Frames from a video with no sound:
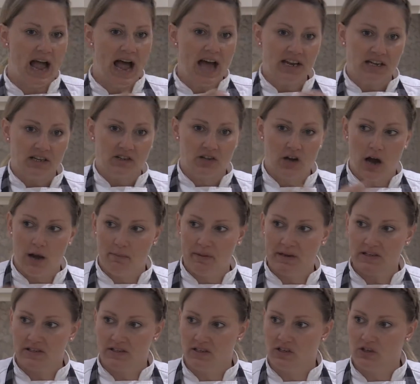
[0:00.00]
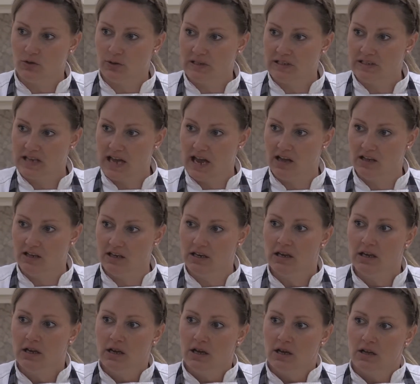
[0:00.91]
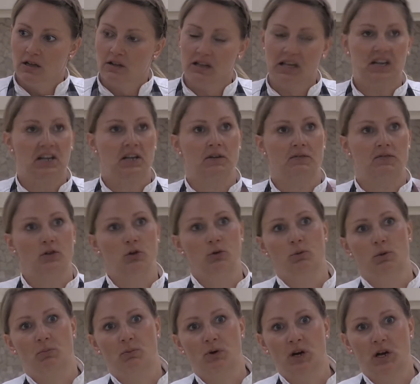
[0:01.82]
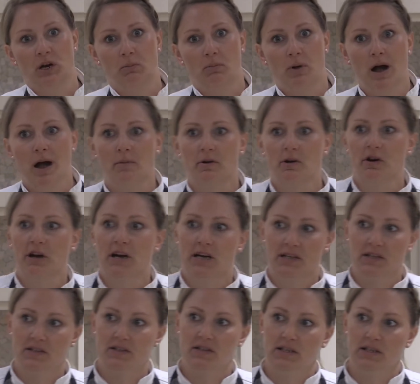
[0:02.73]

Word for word: adding toppings into a salad, like if you were putting pomegranate